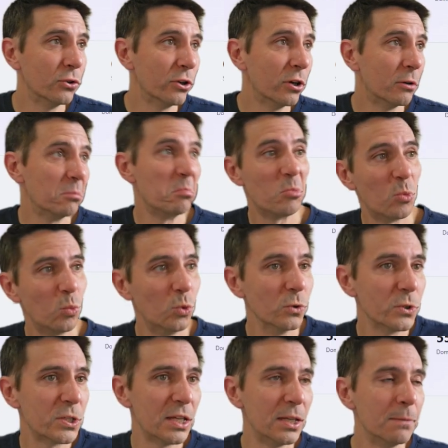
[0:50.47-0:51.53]
not. We'll
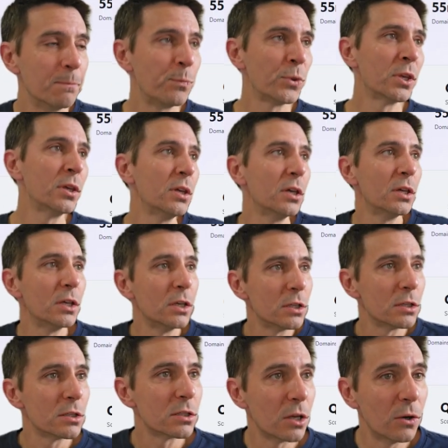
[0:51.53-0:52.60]
see.
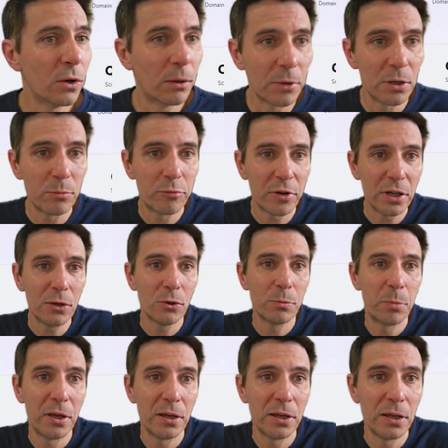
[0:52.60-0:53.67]
So I'm going to bring
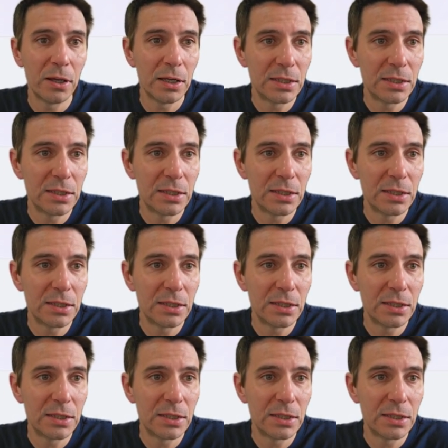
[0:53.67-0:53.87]
up a